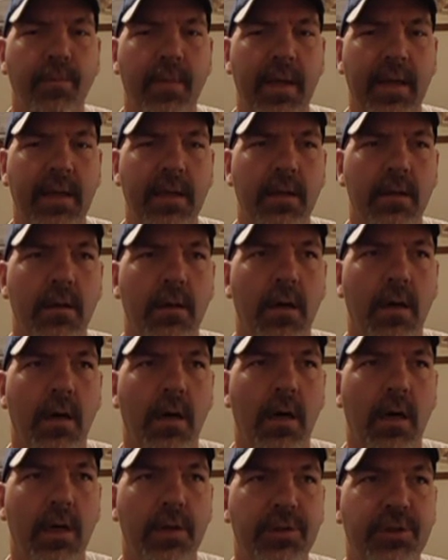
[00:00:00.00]
me
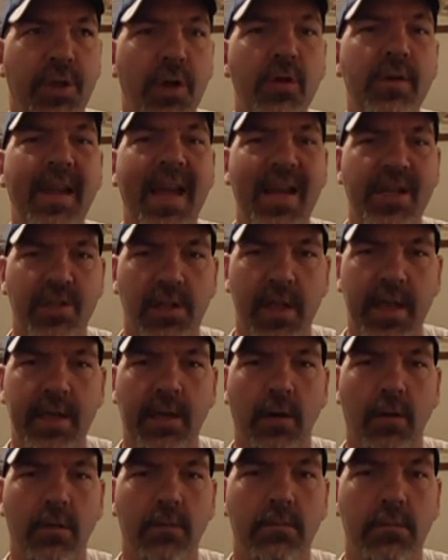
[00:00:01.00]
2 days
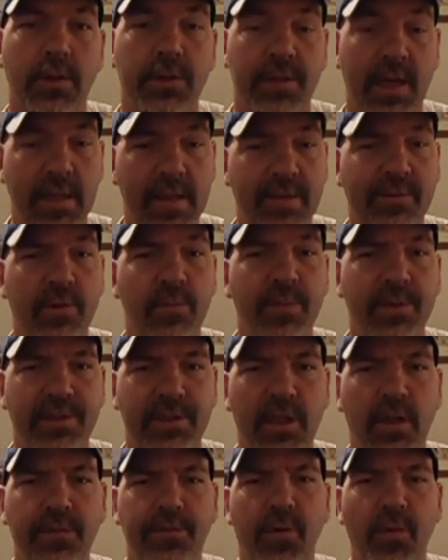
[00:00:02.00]
later because I left them a
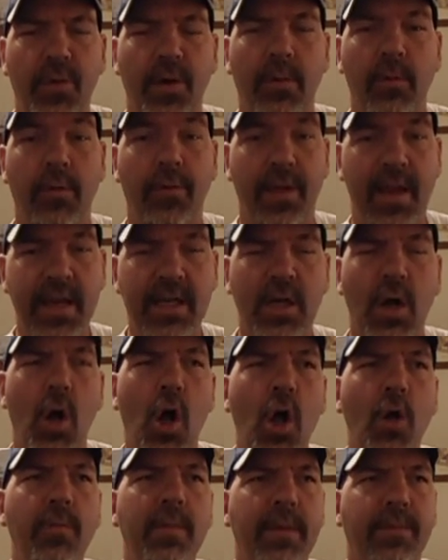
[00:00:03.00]
cell phone number. They
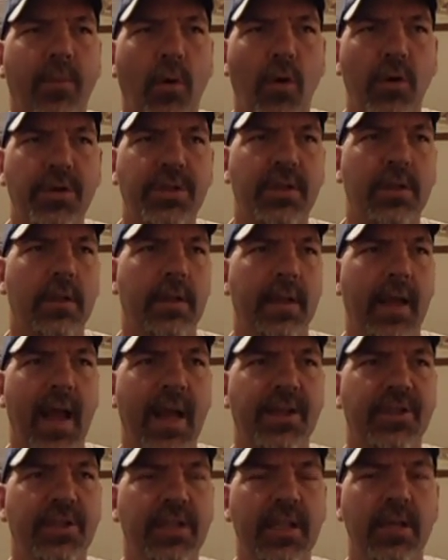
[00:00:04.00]
called me personally.
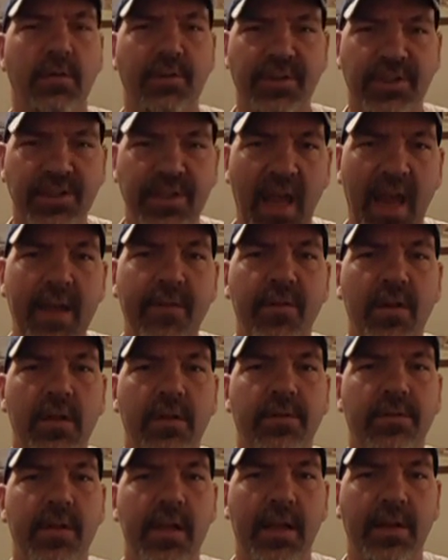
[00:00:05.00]
Actually, it was David
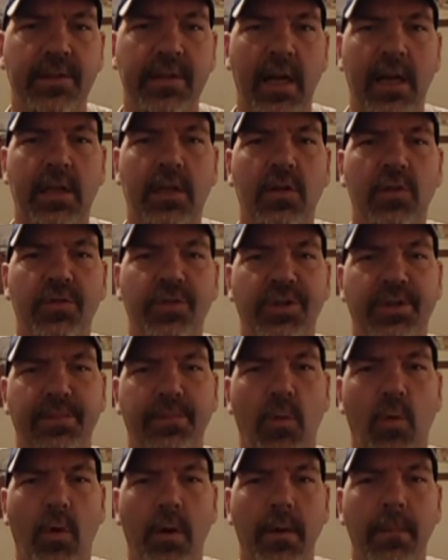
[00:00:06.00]
in technical
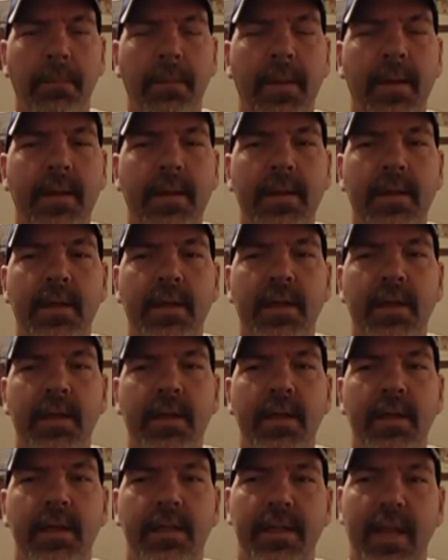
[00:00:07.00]
support.
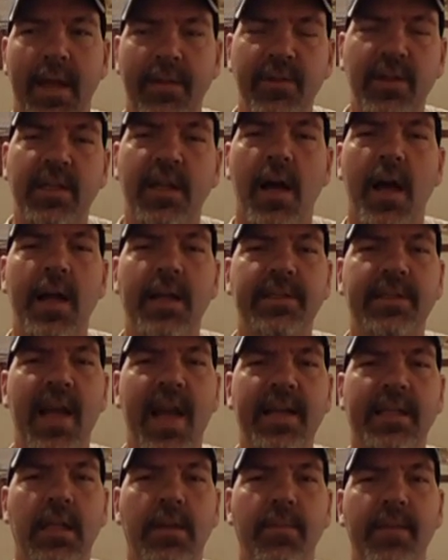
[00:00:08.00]
David
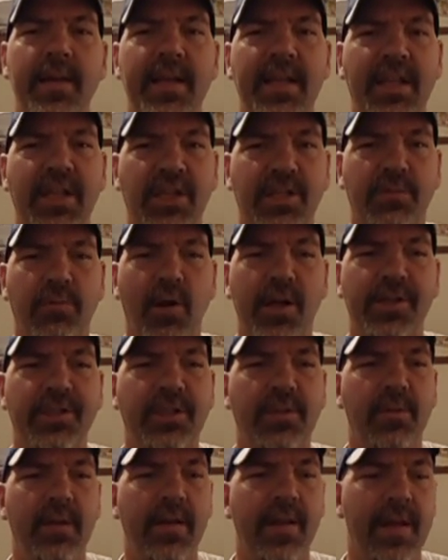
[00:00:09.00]
contacted me and expressed
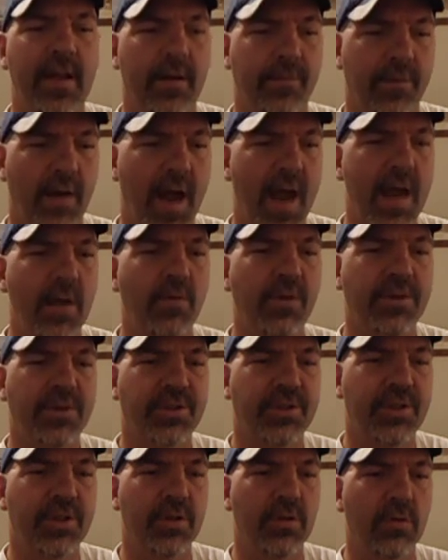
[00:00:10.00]
to me that if I was
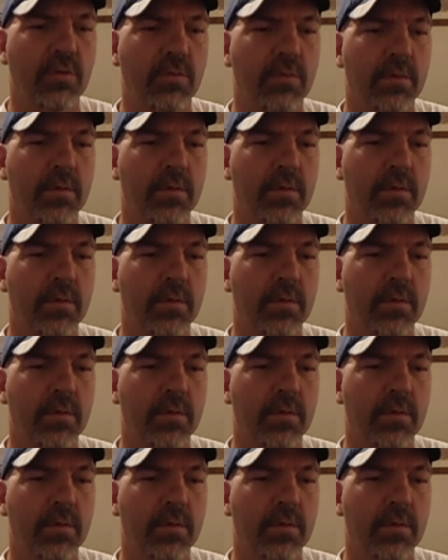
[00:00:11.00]
to,